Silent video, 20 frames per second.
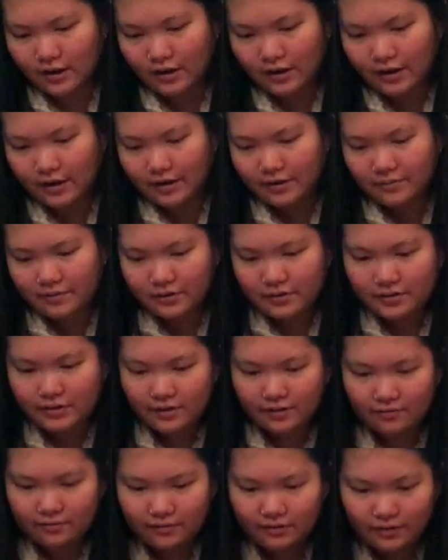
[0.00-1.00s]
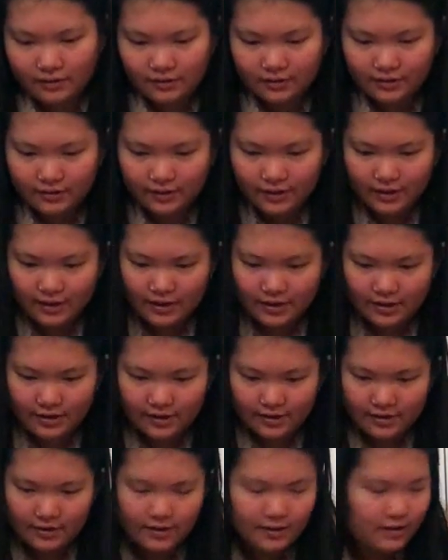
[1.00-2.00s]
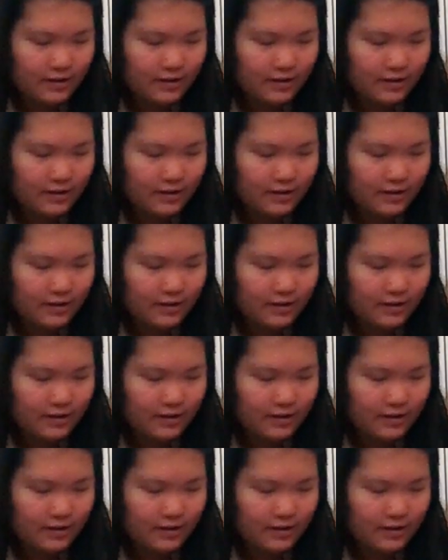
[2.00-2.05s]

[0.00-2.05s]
I would definitely say